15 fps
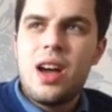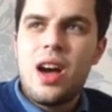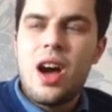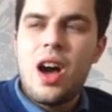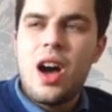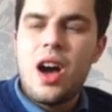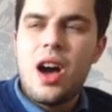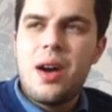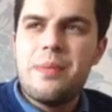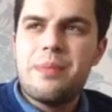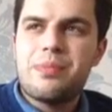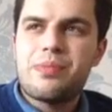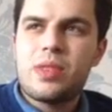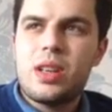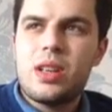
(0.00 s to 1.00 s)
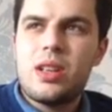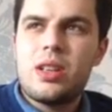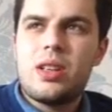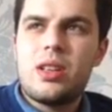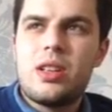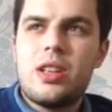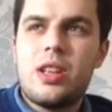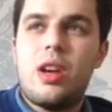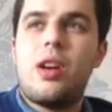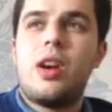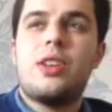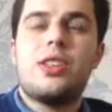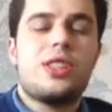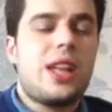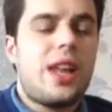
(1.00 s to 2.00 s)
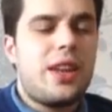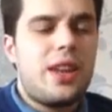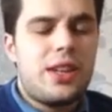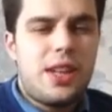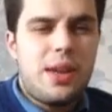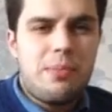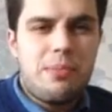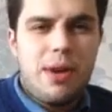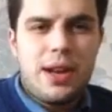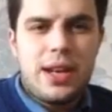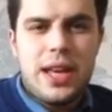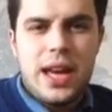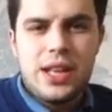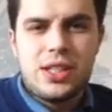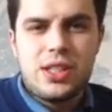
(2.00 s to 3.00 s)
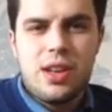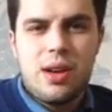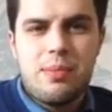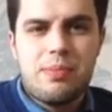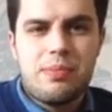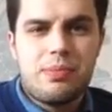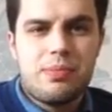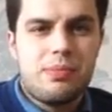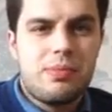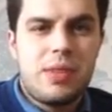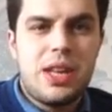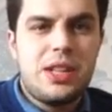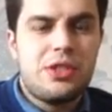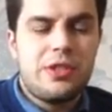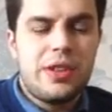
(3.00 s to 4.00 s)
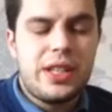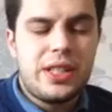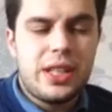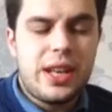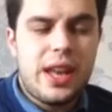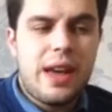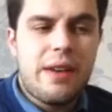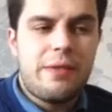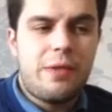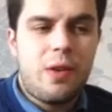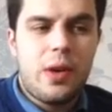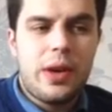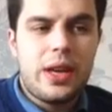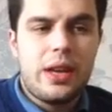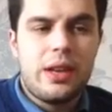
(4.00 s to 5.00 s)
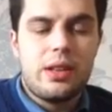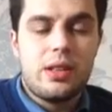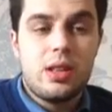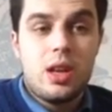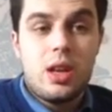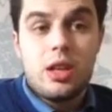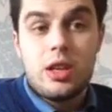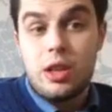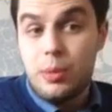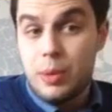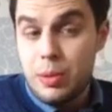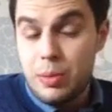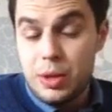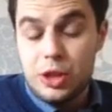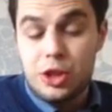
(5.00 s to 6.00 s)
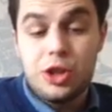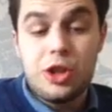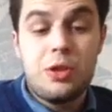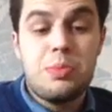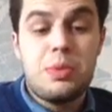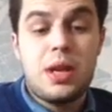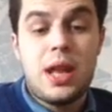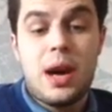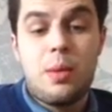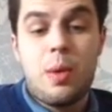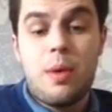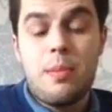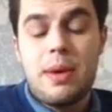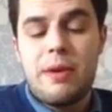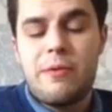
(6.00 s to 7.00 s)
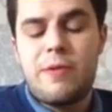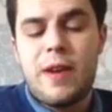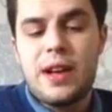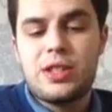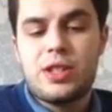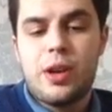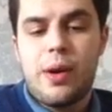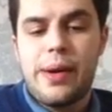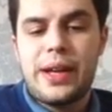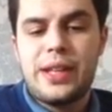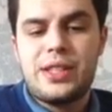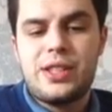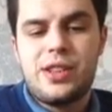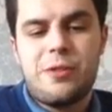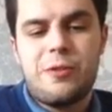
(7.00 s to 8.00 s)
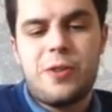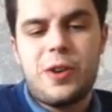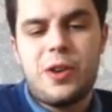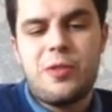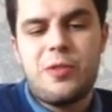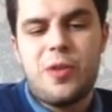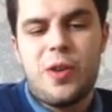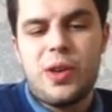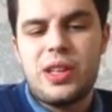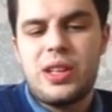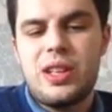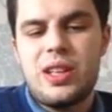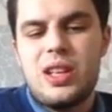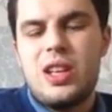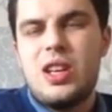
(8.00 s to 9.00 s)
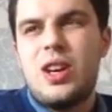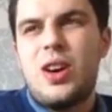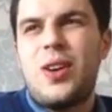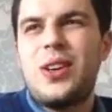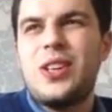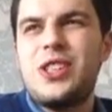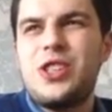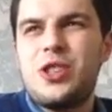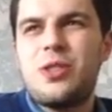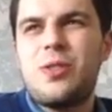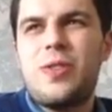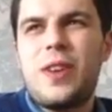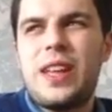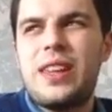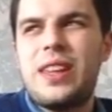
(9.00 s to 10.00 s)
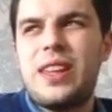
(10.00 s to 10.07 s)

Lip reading: I understand that Tim Bradley had some injuries in that fight, and we would assume that won't be a factor going into the third fight. And I just think